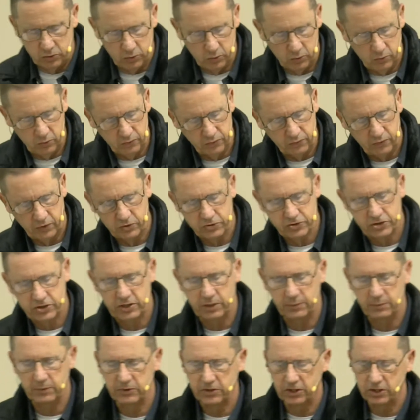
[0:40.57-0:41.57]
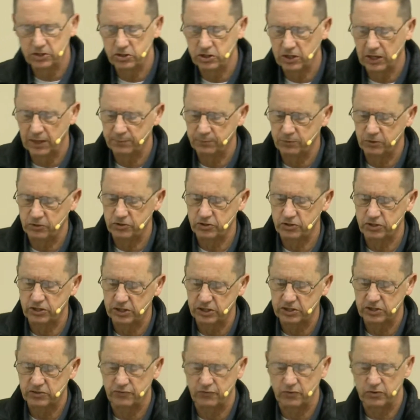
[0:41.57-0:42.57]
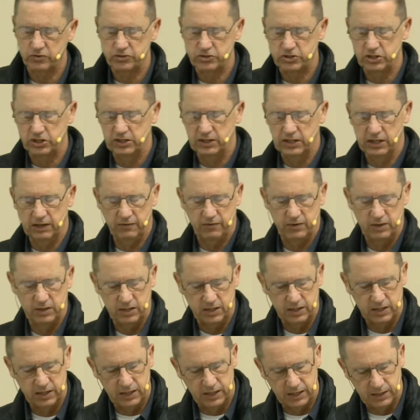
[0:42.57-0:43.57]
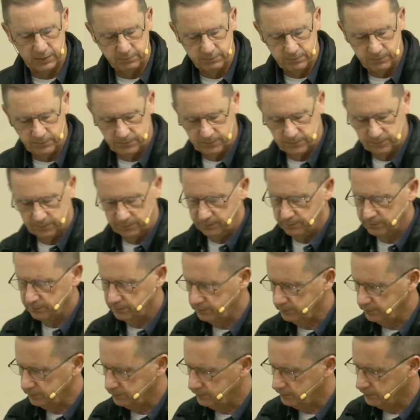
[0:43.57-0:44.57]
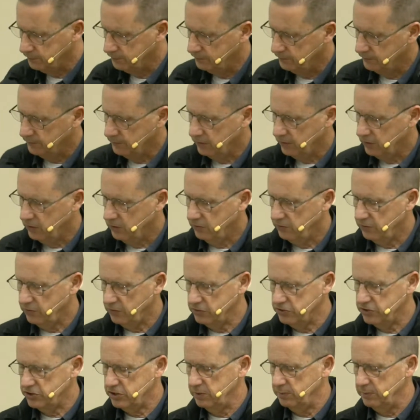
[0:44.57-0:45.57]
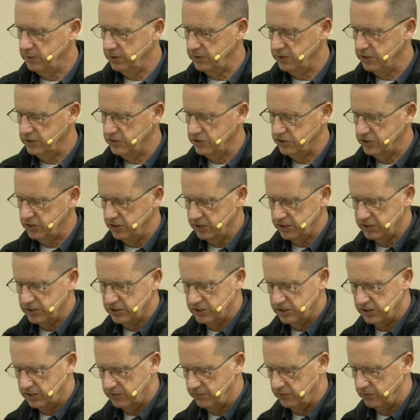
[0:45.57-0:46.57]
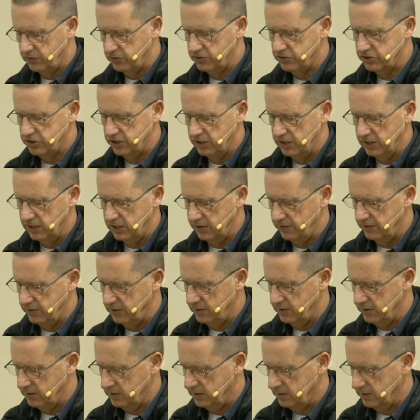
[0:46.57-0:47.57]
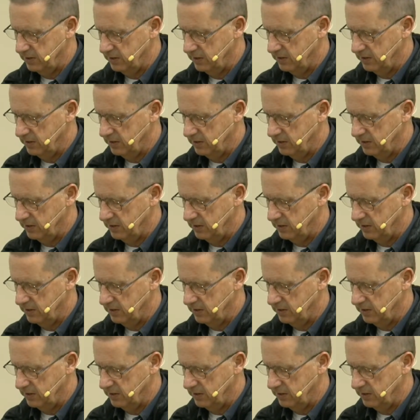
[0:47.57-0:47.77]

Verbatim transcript: to 1 Timothy chapter 6 verse 11 again. 1 Timothy 6 and verse 11.